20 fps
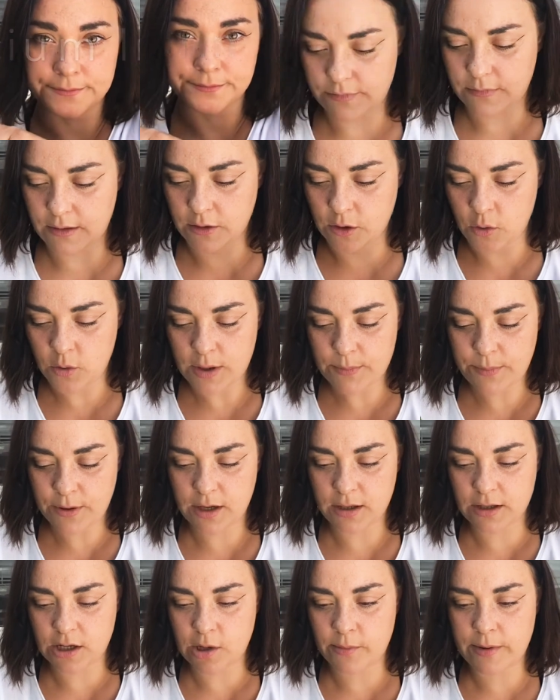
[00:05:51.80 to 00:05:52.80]
You can put
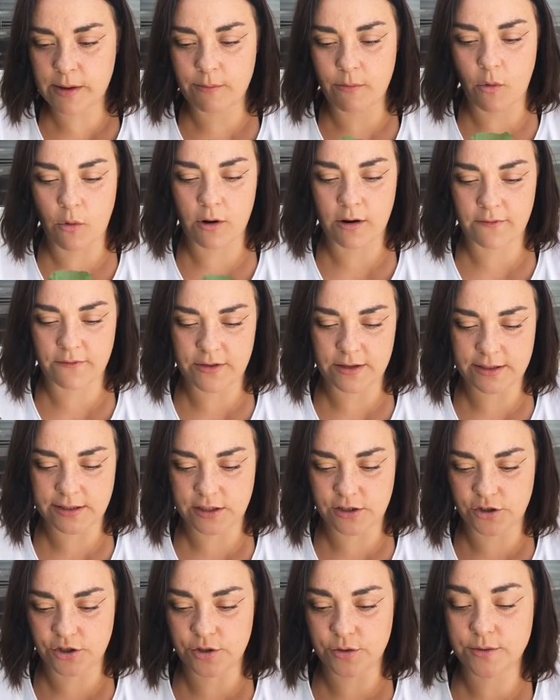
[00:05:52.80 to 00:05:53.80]
a little bit more of this
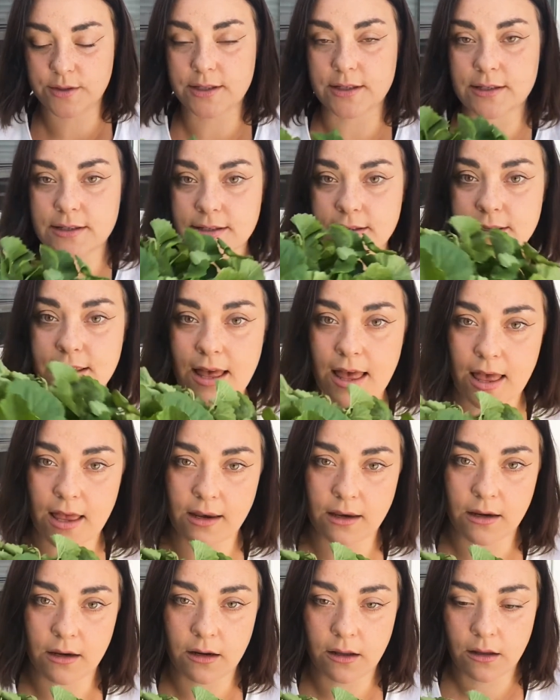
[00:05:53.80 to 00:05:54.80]
in juices
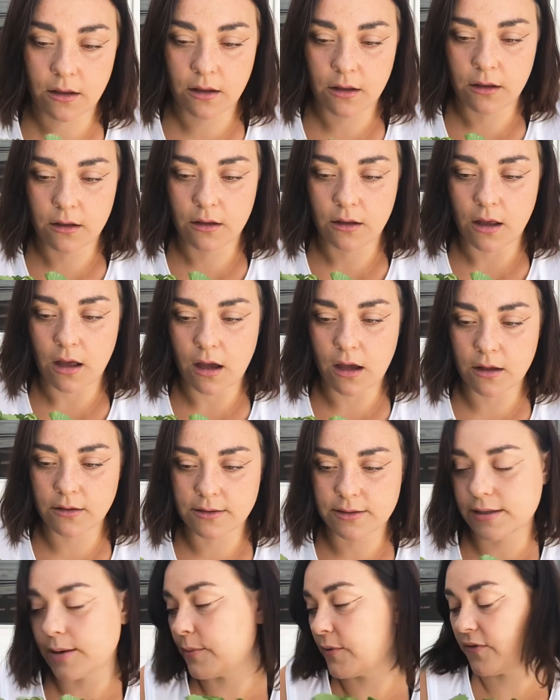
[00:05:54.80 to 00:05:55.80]
than
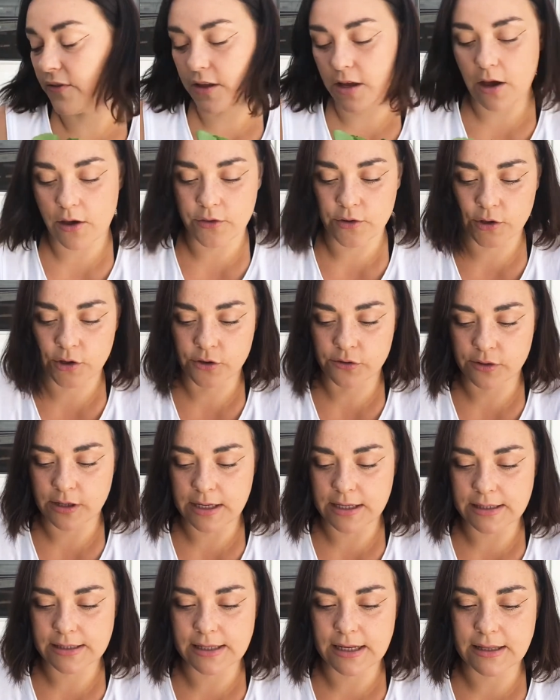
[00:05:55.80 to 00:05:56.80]
some of the other greens.